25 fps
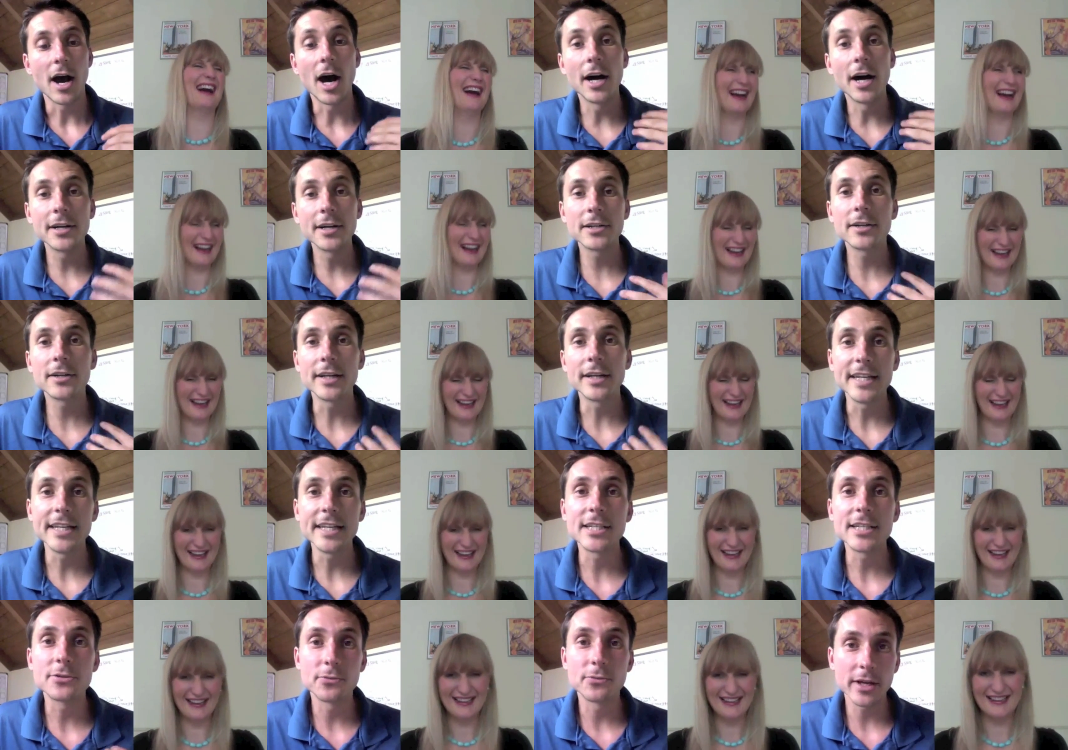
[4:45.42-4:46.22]
Speaker 1: under
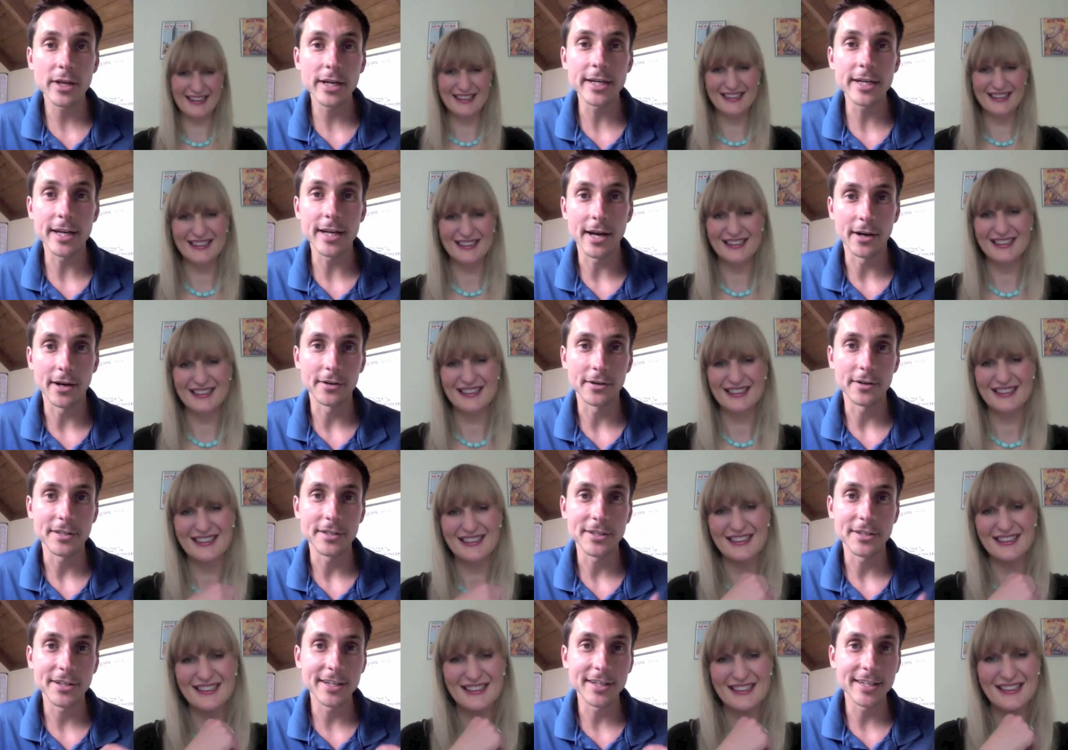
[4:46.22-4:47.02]
each video,
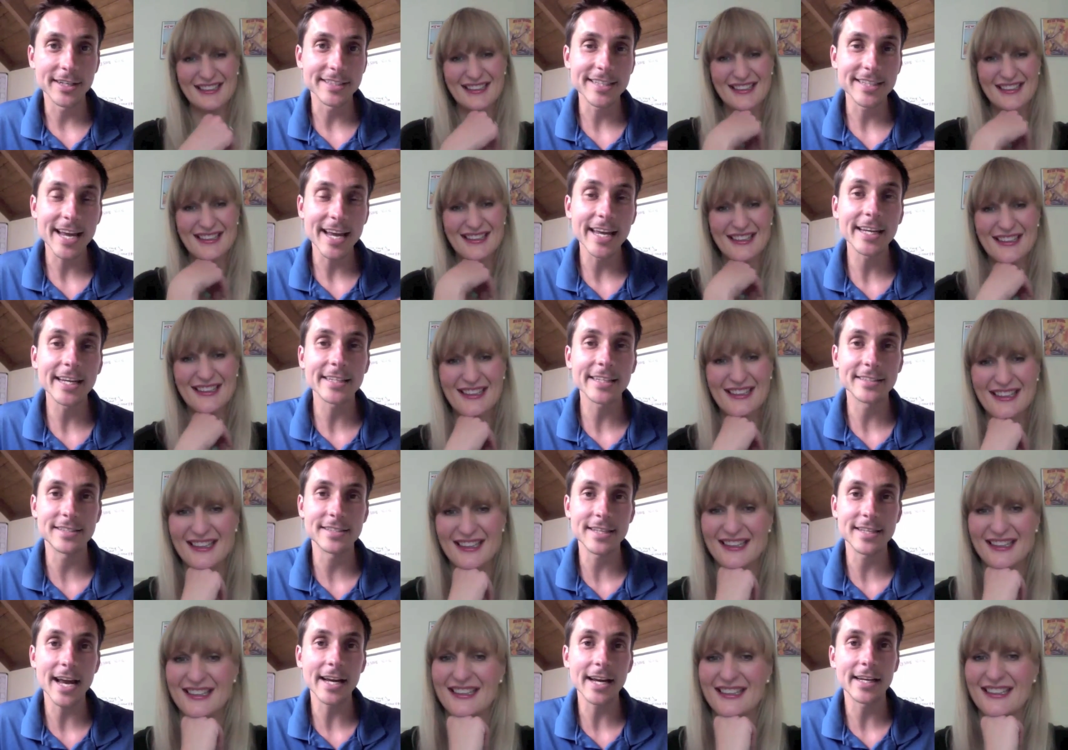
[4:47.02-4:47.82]
you're going to take a
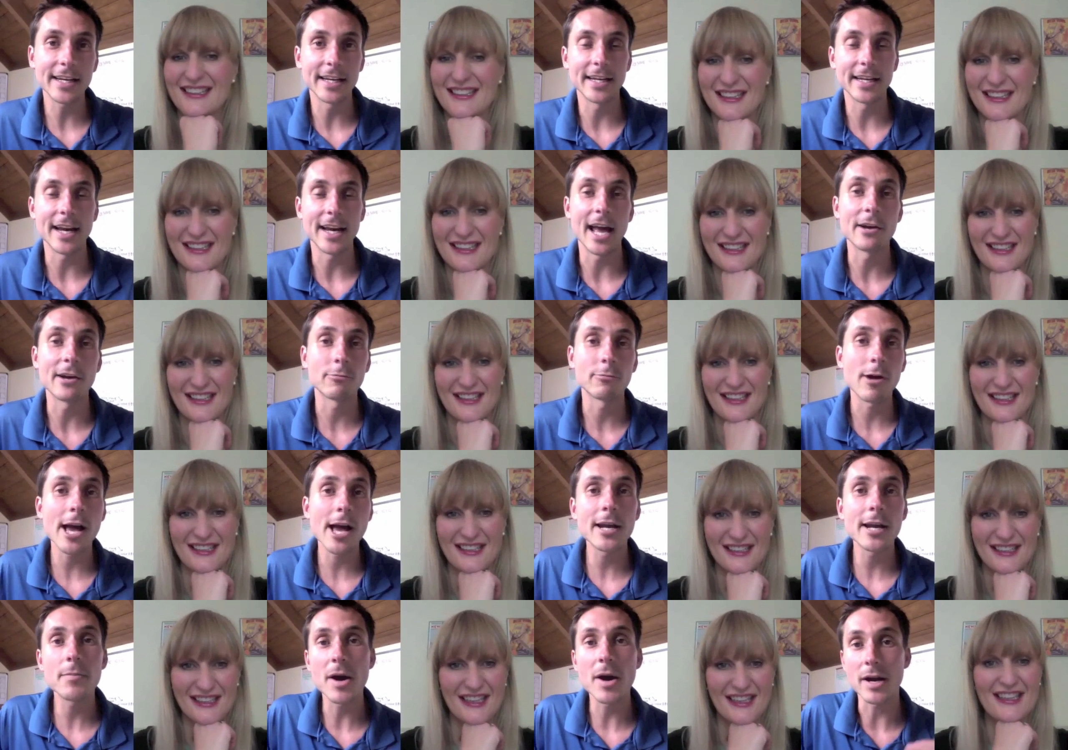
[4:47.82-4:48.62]
second and
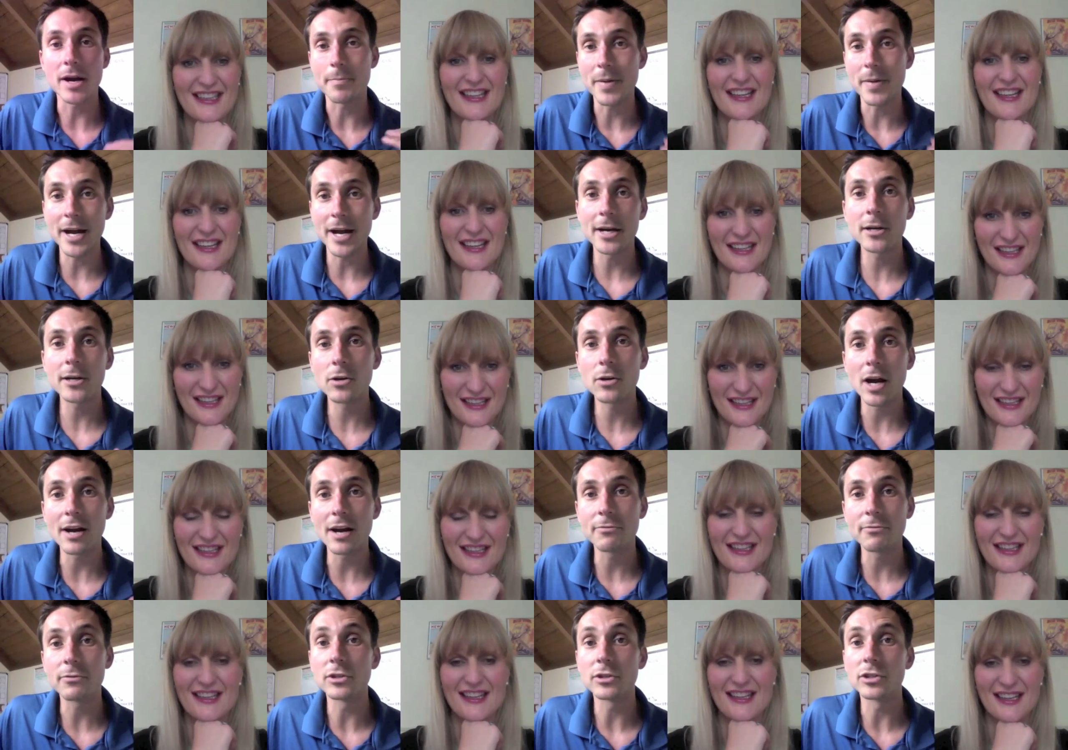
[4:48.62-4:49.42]
write about a
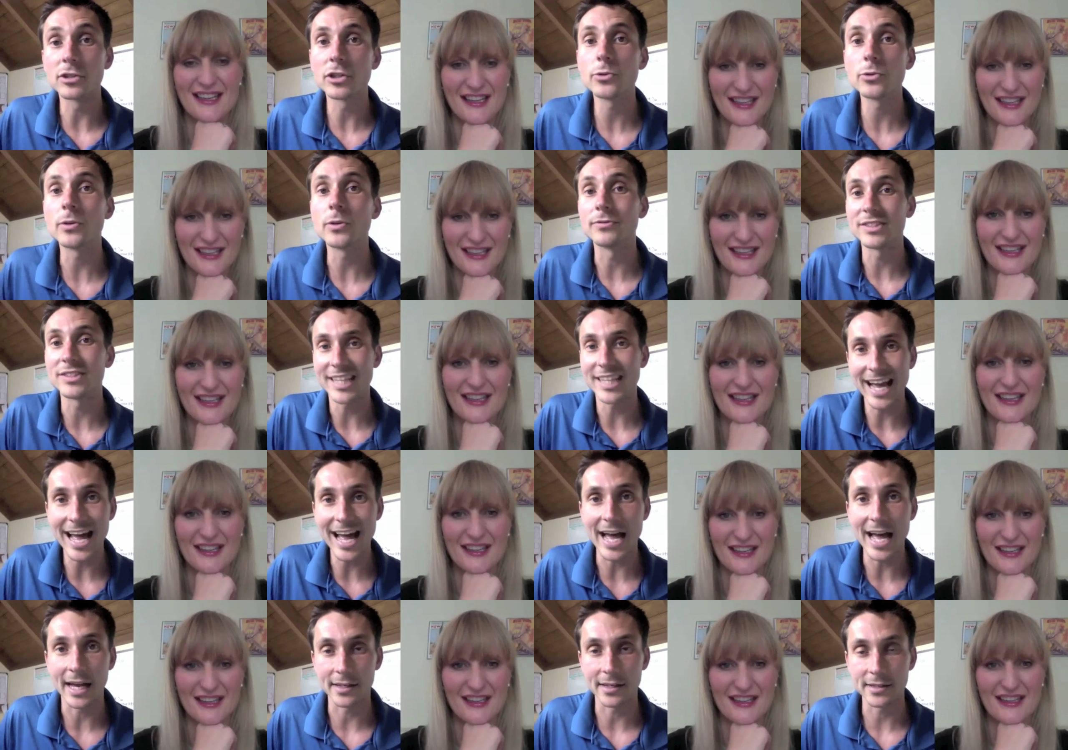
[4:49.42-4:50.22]
paragraph or two of
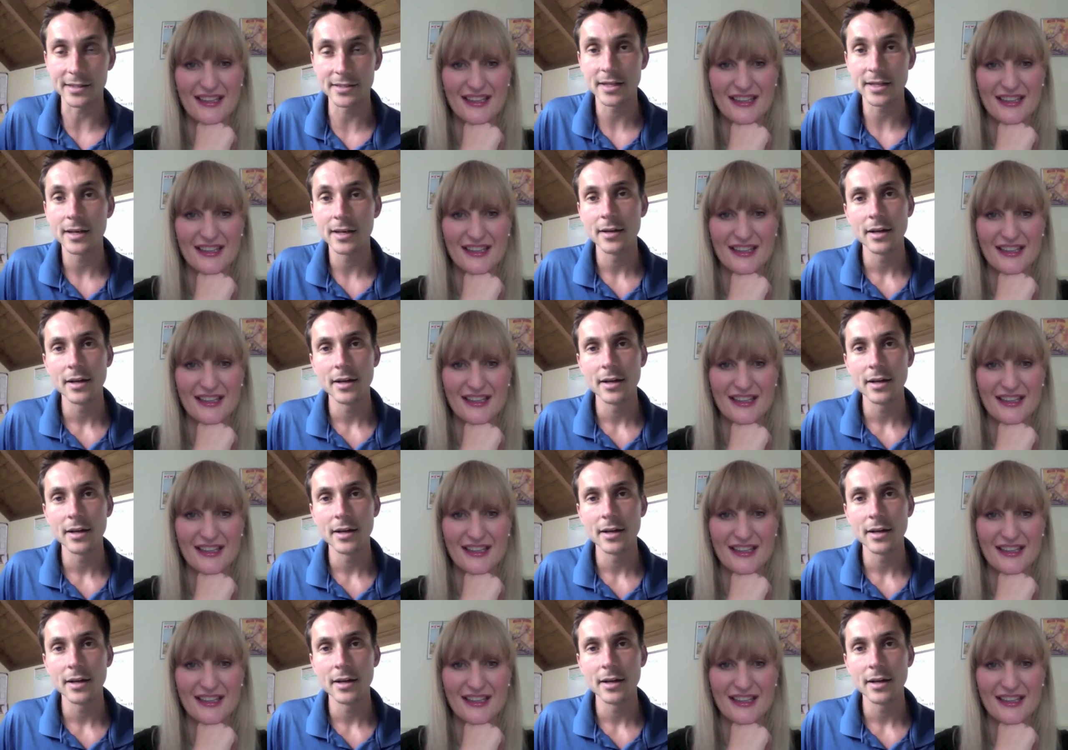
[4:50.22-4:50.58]
text.